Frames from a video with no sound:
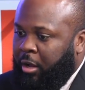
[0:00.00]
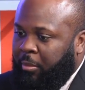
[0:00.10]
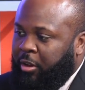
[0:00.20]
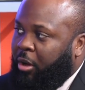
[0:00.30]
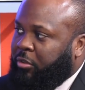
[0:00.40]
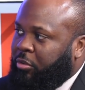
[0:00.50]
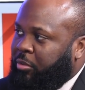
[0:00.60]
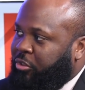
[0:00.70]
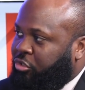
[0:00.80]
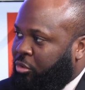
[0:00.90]
It
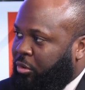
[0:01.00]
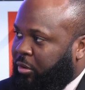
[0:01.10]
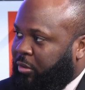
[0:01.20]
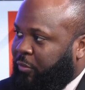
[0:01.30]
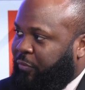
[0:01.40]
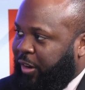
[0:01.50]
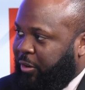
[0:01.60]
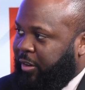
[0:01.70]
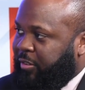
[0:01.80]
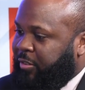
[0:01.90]
also ensures
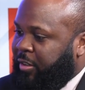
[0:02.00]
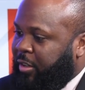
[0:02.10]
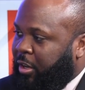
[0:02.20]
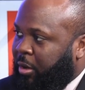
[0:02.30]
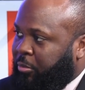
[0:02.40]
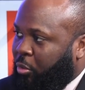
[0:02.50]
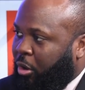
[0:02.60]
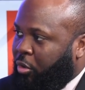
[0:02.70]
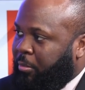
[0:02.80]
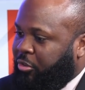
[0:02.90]
fairness to
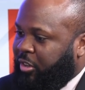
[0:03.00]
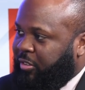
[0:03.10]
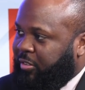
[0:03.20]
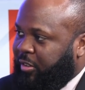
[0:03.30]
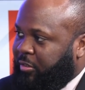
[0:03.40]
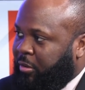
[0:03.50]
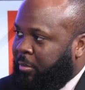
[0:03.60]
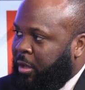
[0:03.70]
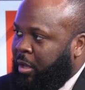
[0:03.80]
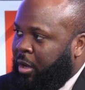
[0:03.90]
our criminal justice system.
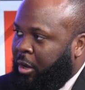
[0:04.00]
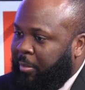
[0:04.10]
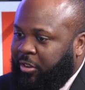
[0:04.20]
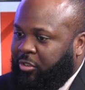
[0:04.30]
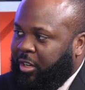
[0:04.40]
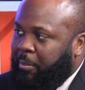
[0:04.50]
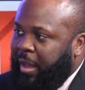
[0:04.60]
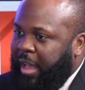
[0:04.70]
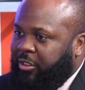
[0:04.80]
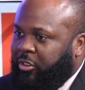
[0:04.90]
As you can
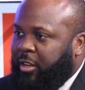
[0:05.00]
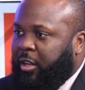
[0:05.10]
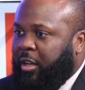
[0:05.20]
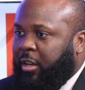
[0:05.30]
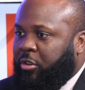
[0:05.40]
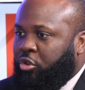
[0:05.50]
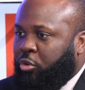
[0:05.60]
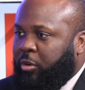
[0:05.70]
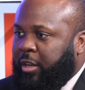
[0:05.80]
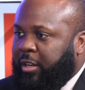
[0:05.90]
imagine,
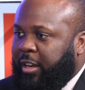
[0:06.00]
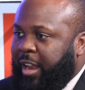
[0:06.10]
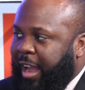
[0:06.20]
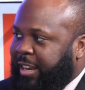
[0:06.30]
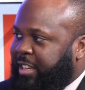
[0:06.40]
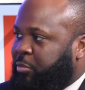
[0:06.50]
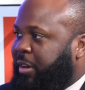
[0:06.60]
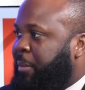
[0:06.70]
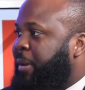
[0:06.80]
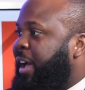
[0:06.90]
during the 90s
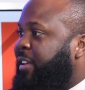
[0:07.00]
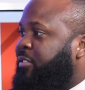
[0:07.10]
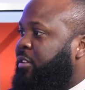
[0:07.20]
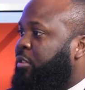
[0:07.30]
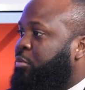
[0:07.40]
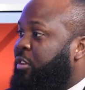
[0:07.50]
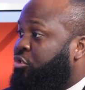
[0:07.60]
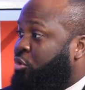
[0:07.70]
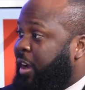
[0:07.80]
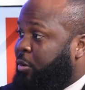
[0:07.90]
when they passed the
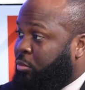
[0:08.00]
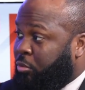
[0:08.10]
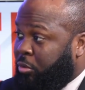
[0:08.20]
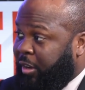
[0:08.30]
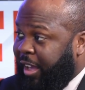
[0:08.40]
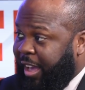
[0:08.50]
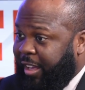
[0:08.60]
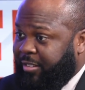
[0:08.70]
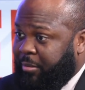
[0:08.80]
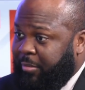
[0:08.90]
three-strike rule, it
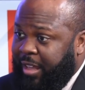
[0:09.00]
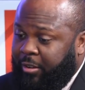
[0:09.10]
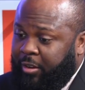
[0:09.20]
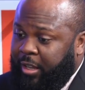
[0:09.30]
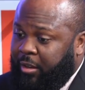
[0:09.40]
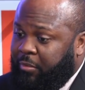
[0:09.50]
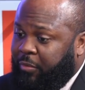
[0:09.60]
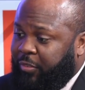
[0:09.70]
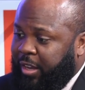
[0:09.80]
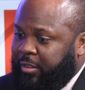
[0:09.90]
had some negative
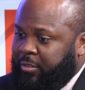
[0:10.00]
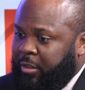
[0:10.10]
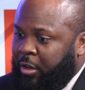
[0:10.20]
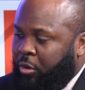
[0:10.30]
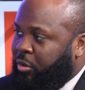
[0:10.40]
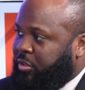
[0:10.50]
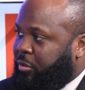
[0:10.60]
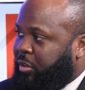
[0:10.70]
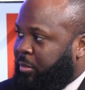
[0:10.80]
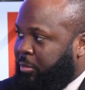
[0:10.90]
effects on
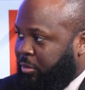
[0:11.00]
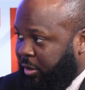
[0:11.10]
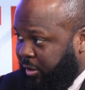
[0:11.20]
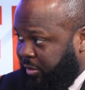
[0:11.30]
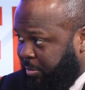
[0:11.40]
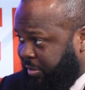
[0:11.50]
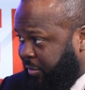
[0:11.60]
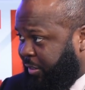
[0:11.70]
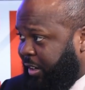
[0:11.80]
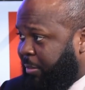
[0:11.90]
certain communities,
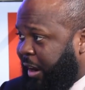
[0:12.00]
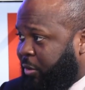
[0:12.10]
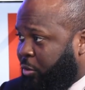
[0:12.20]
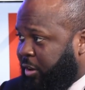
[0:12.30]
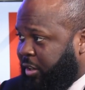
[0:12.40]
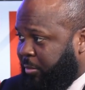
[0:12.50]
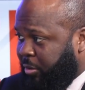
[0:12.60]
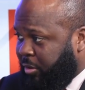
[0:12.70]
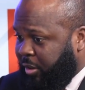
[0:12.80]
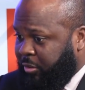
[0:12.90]
specifically minority
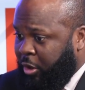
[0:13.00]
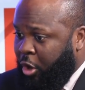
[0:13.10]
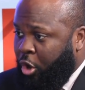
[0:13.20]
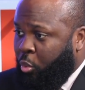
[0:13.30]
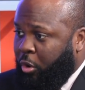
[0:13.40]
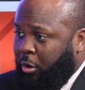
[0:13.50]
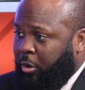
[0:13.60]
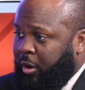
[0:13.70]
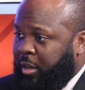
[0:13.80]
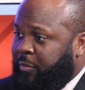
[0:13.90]
communities,
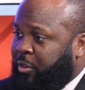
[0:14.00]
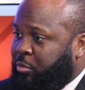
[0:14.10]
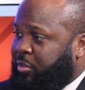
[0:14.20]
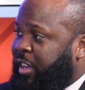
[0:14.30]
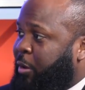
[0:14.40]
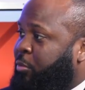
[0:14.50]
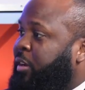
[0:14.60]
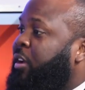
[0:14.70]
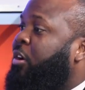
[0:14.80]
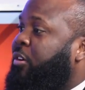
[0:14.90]
where individuals got
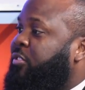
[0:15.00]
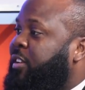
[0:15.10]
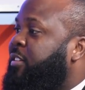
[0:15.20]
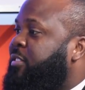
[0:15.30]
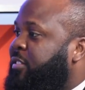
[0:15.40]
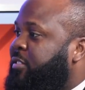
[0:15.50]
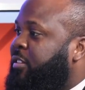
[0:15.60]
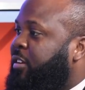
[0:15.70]
really harsh sentences.